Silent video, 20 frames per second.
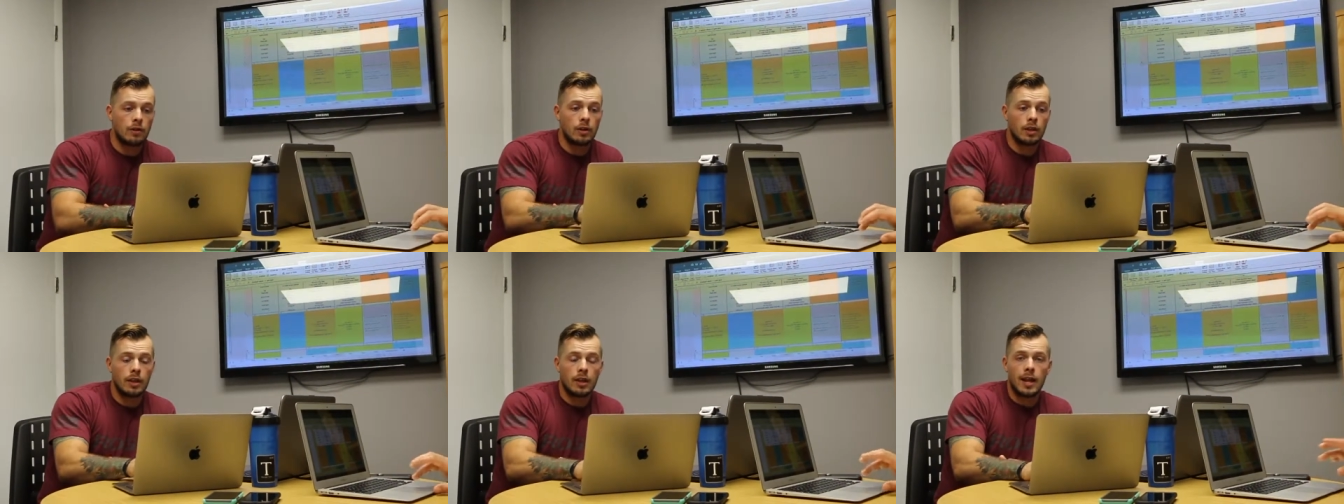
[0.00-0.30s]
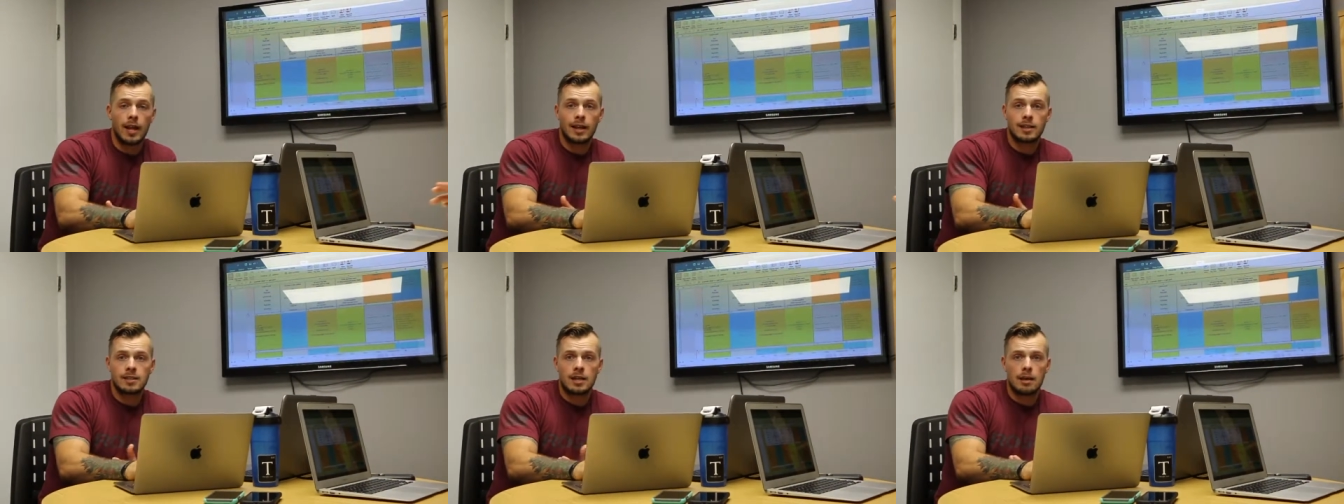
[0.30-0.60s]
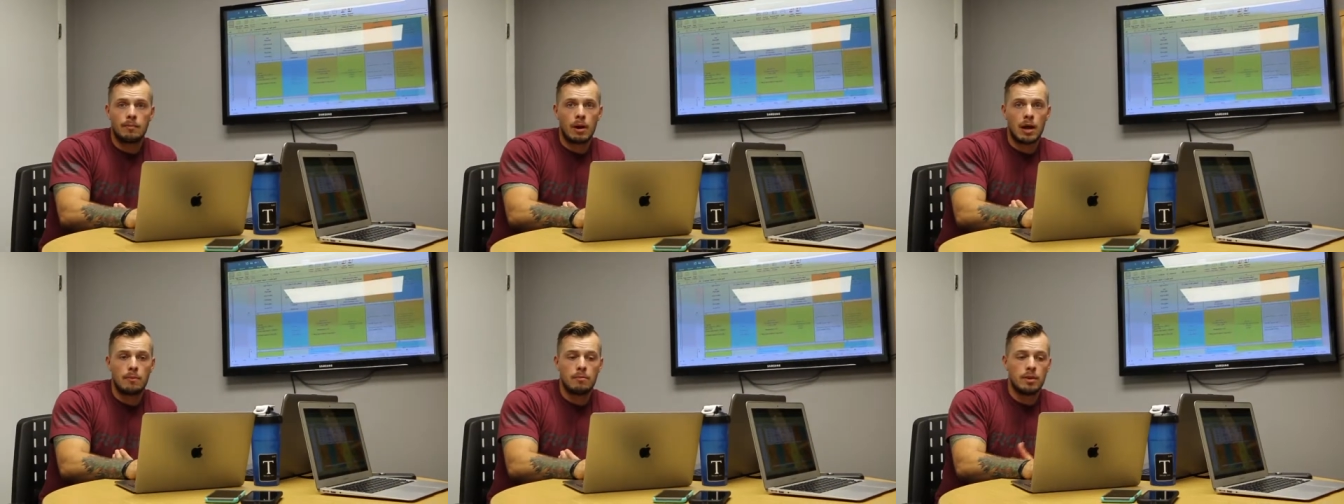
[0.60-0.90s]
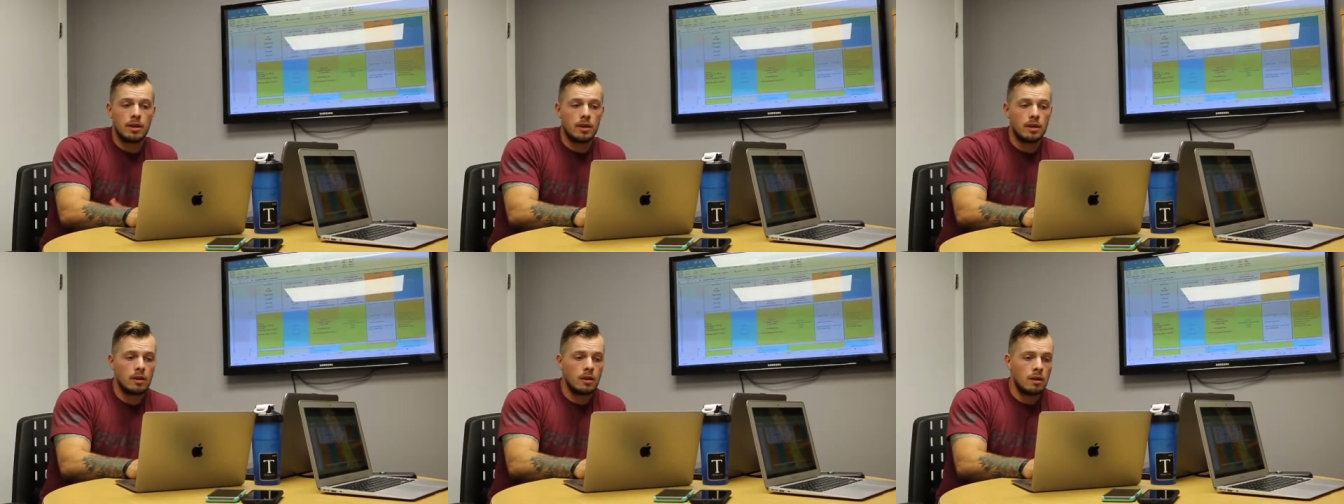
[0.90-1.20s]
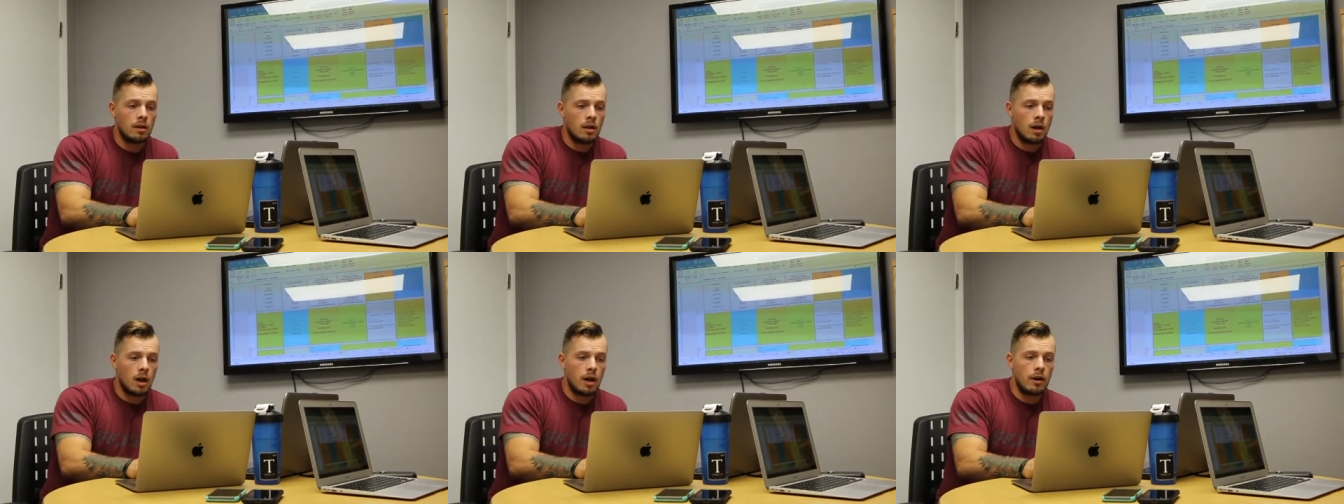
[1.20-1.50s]
And then the next day might be
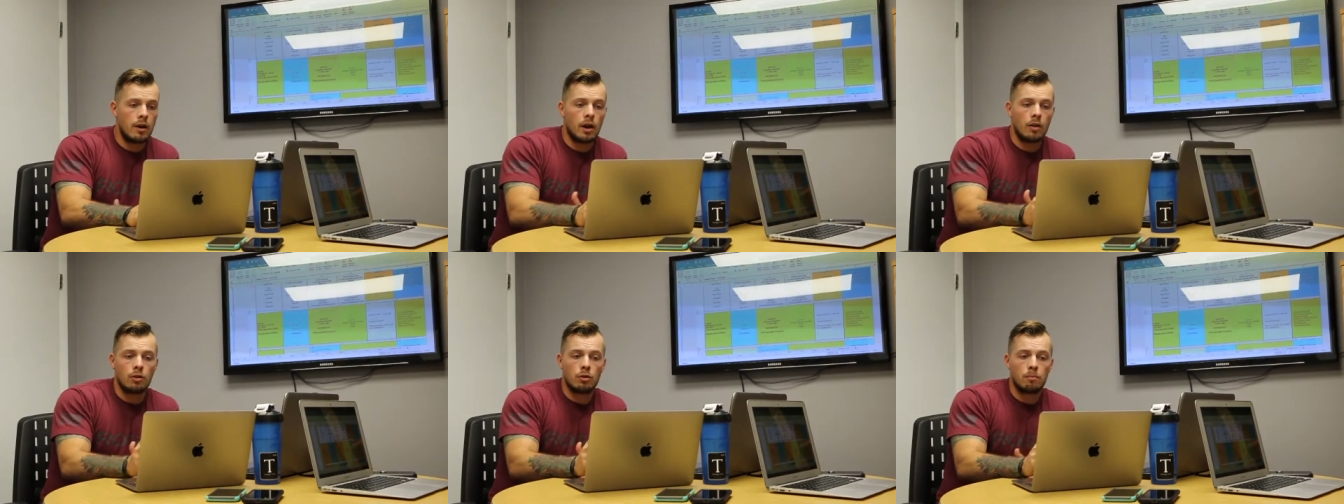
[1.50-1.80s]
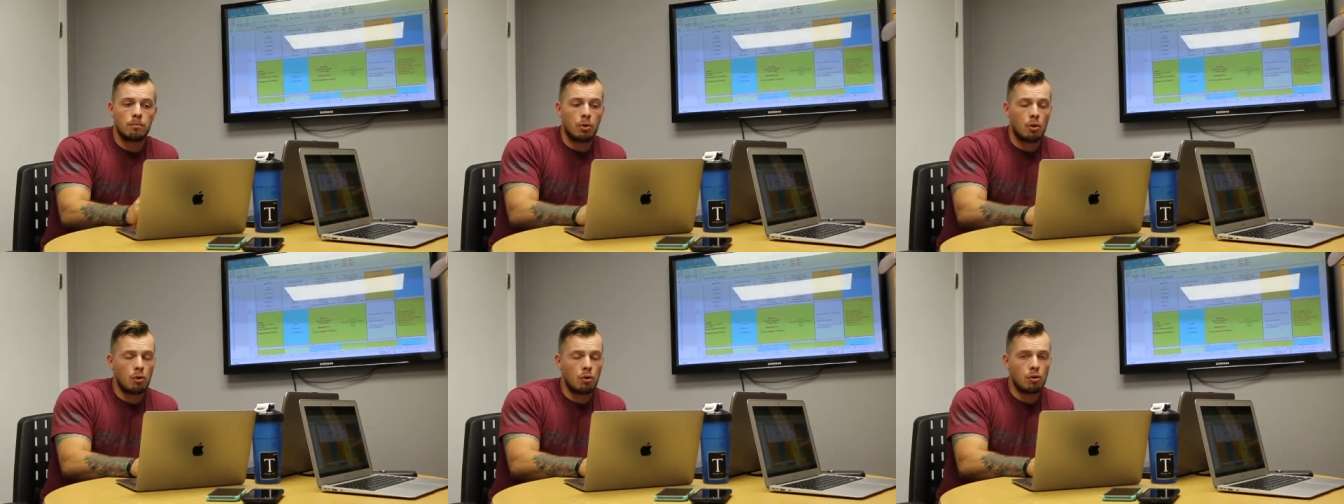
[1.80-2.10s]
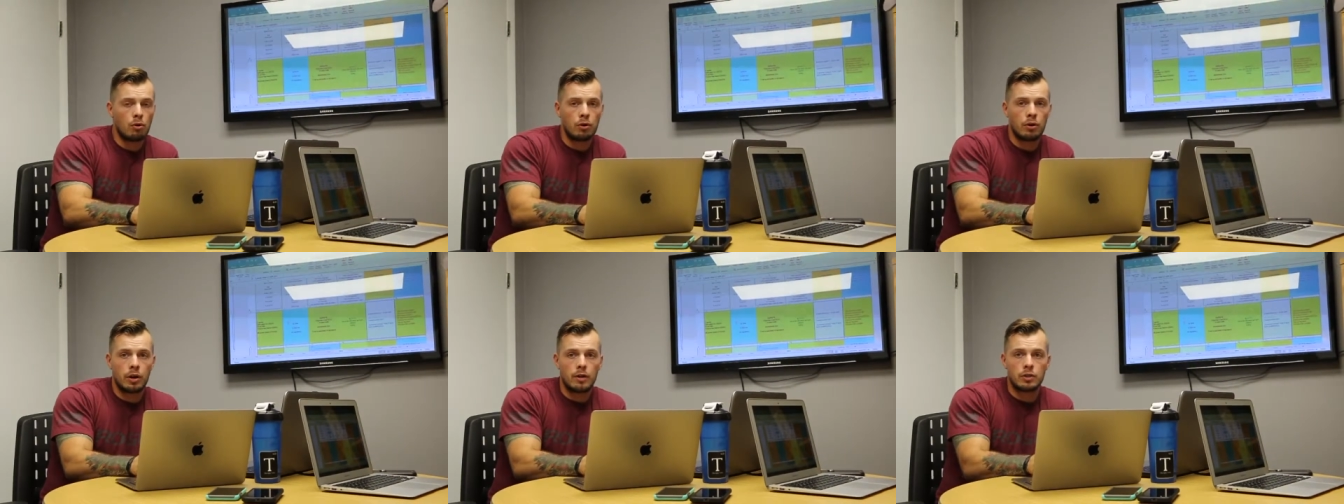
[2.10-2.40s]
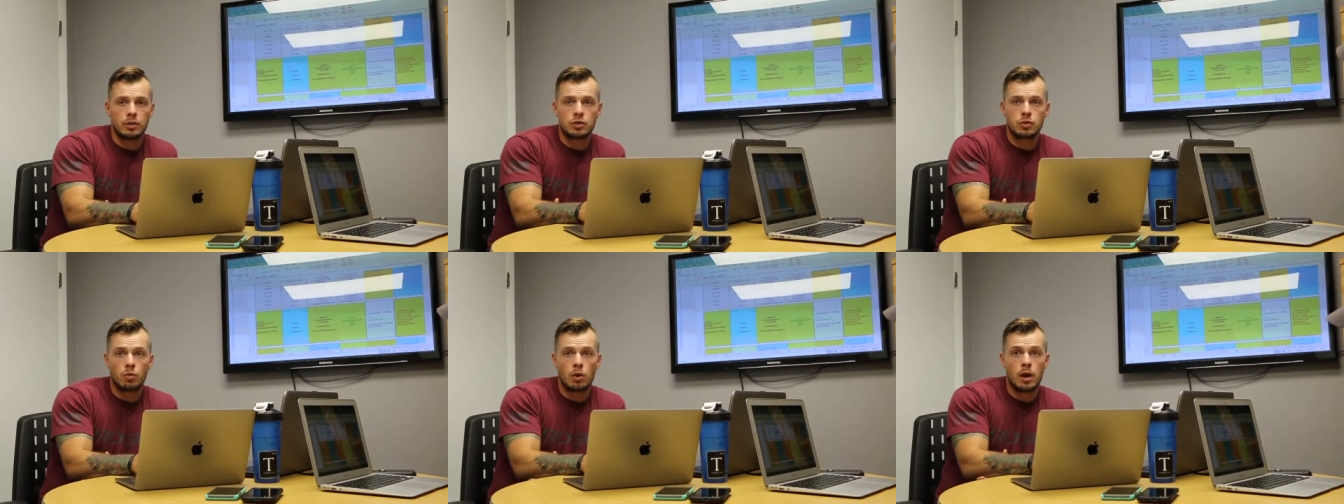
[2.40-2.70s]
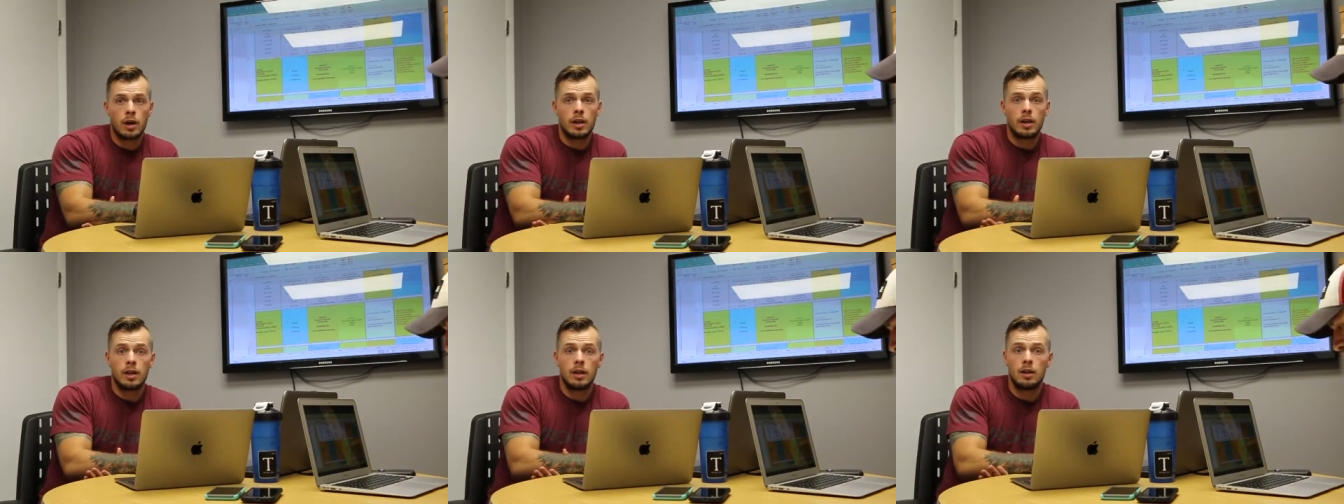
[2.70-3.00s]
another pull or another
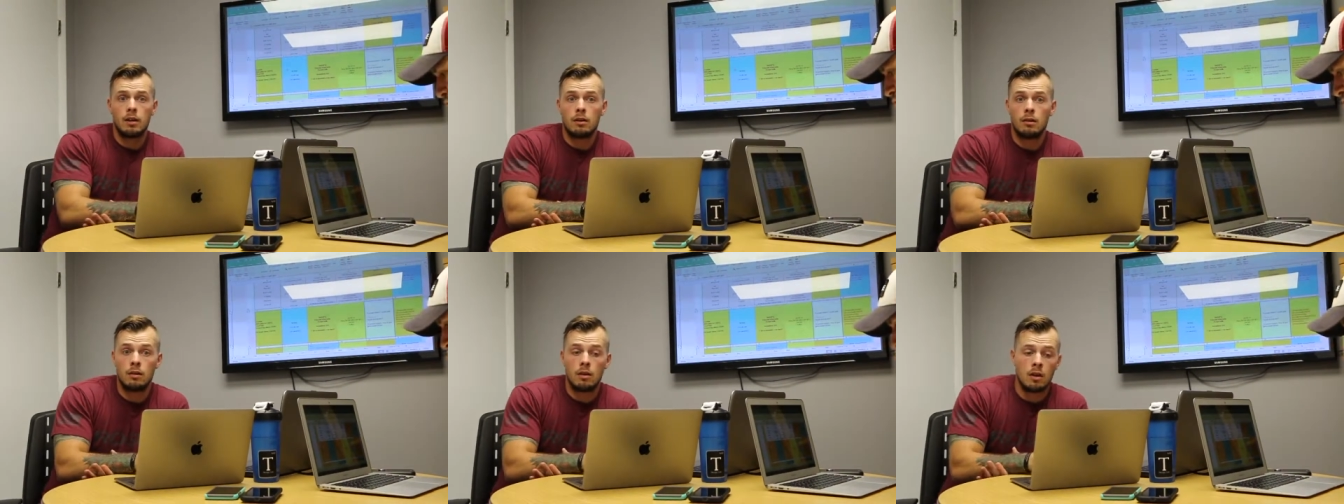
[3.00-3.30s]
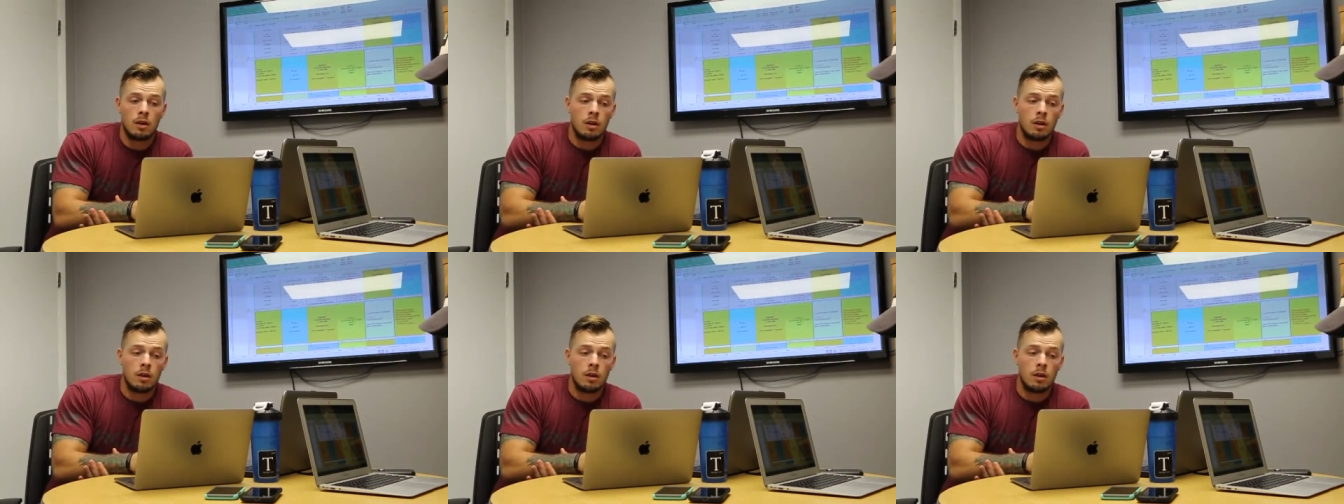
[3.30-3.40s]
squat, and